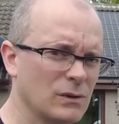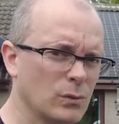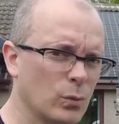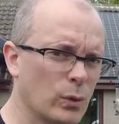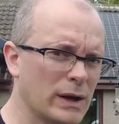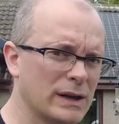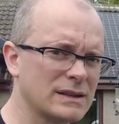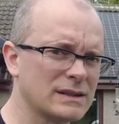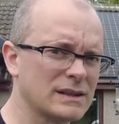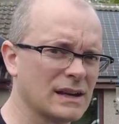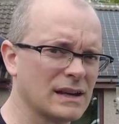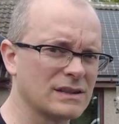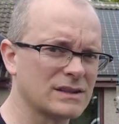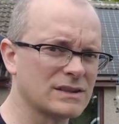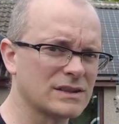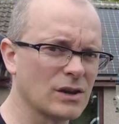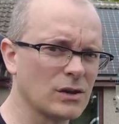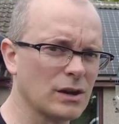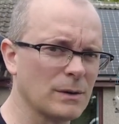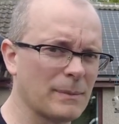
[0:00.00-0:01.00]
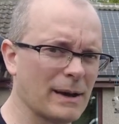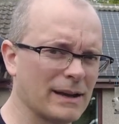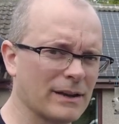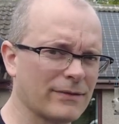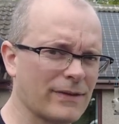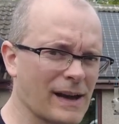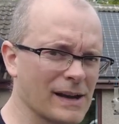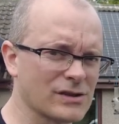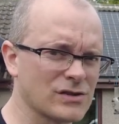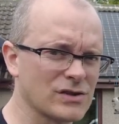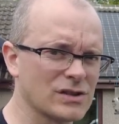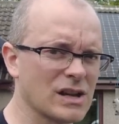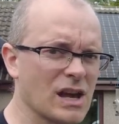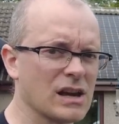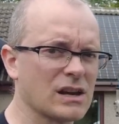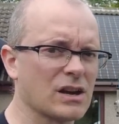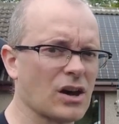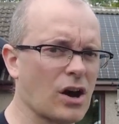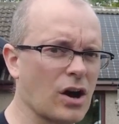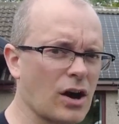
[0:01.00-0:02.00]
wind and solar manufacturers
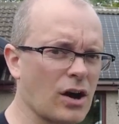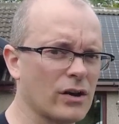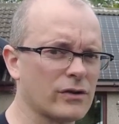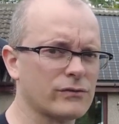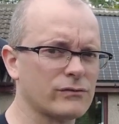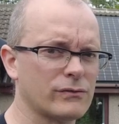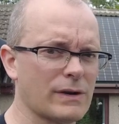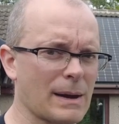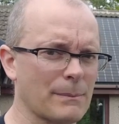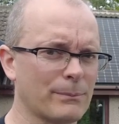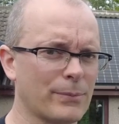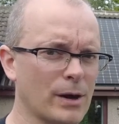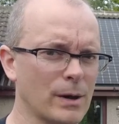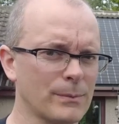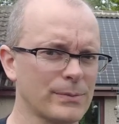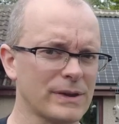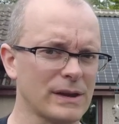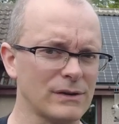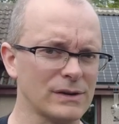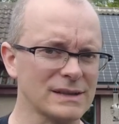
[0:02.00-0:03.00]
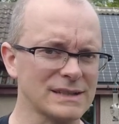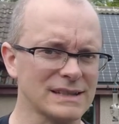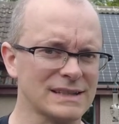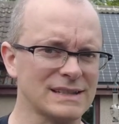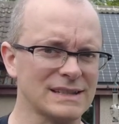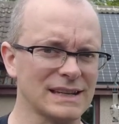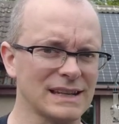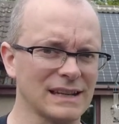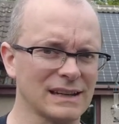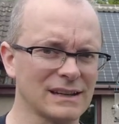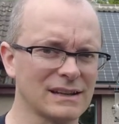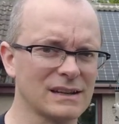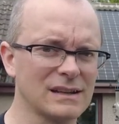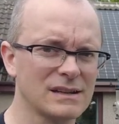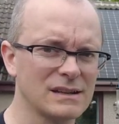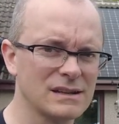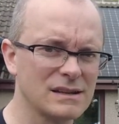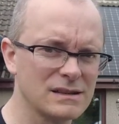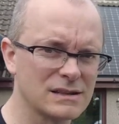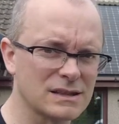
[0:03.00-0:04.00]
can't ramp up their existing
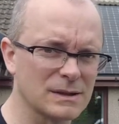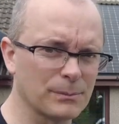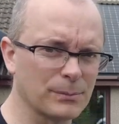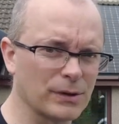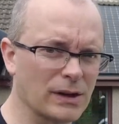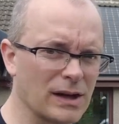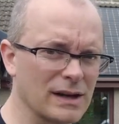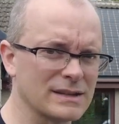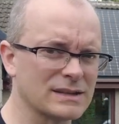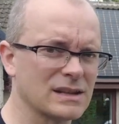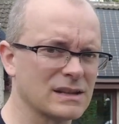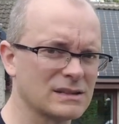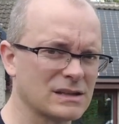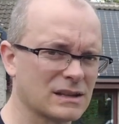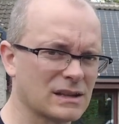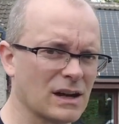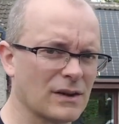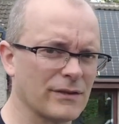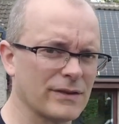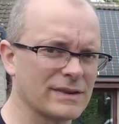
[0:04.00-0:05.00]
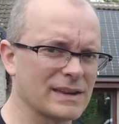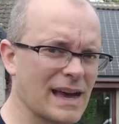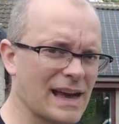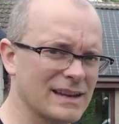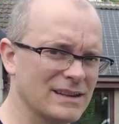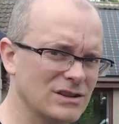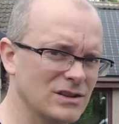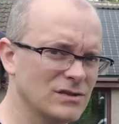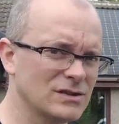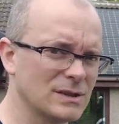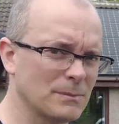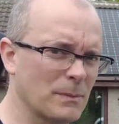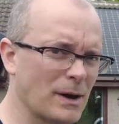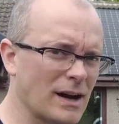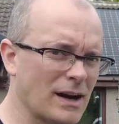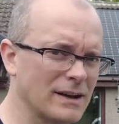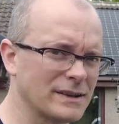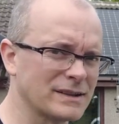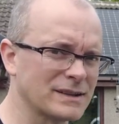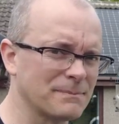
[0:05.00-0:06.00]
supplies to cover that new
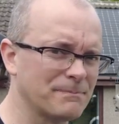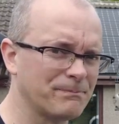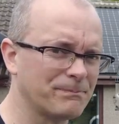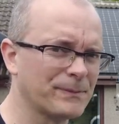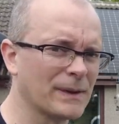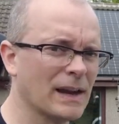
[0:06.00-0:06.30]
demand,